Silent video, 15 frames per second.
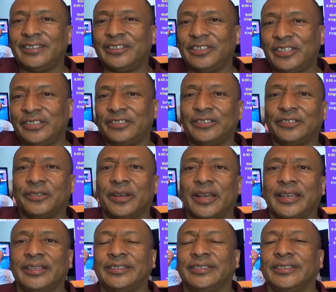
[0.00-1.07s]
Jesus
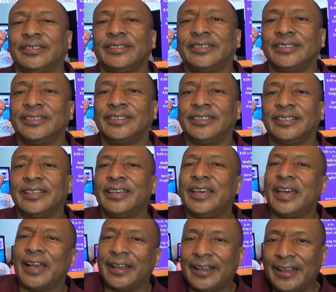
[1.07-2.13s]
Christ,
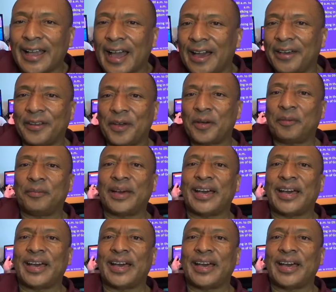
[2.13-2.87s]
God Almighty.